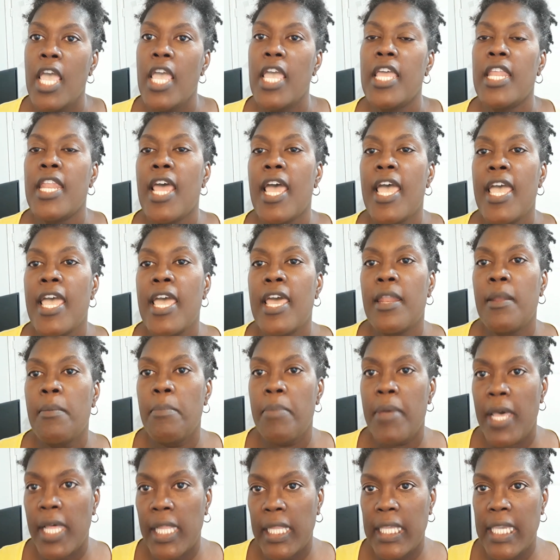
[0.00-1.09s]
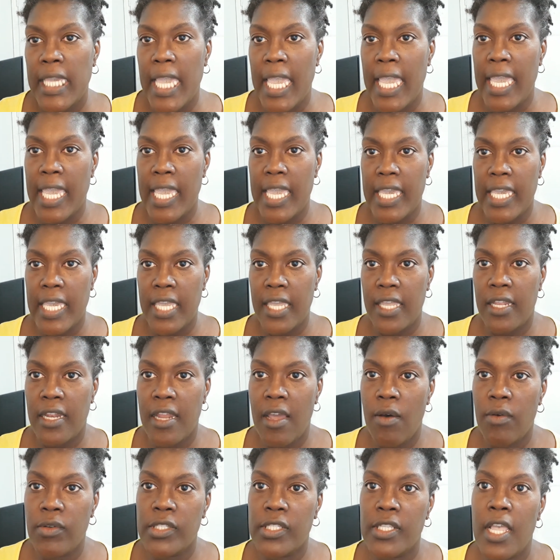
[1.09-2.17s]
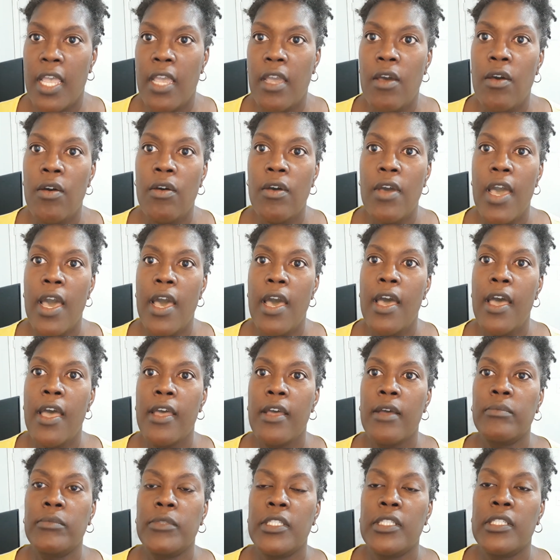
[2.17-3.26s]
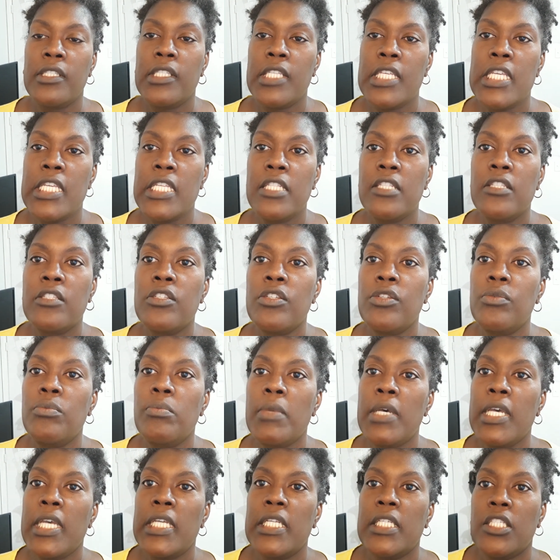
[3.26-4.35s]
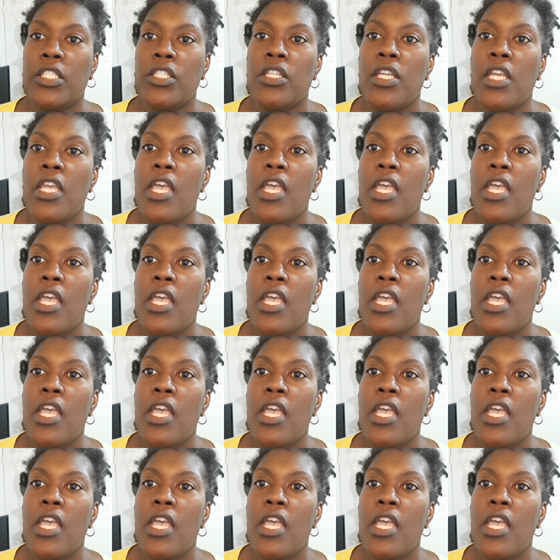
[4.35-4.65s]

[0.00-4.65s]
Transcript: and I had a belly ache, and I was like, oh God, I'm just eating too much.